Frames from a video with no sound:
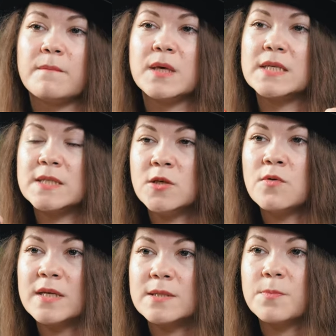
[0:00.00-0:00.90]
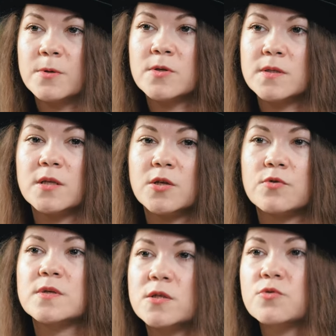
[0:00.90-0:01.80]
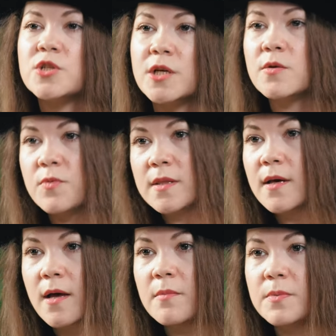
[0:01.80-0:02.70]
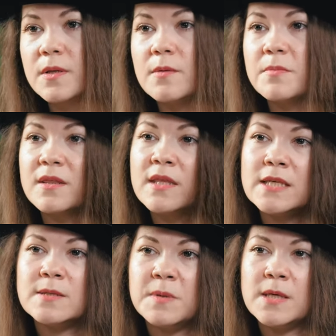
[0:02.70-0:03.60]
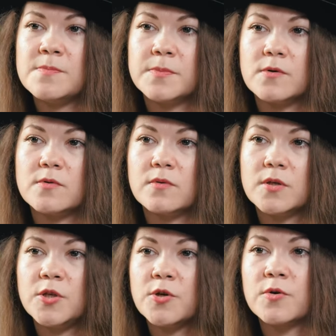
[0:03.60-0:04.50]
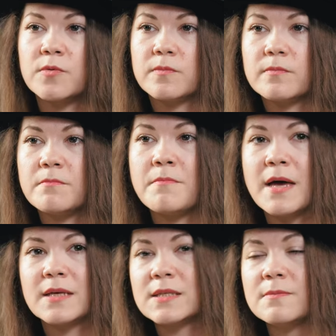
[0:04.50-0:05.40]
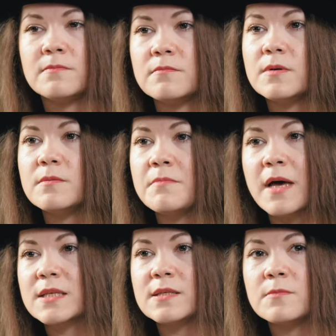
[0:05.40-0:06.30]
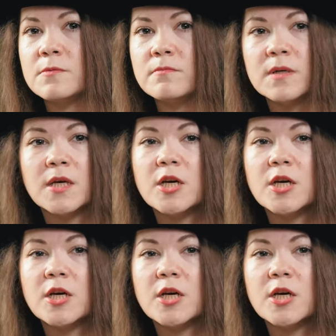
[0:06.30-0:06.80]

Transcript: Because you, as a person, you're associated with the company, but these people, your maximum maximum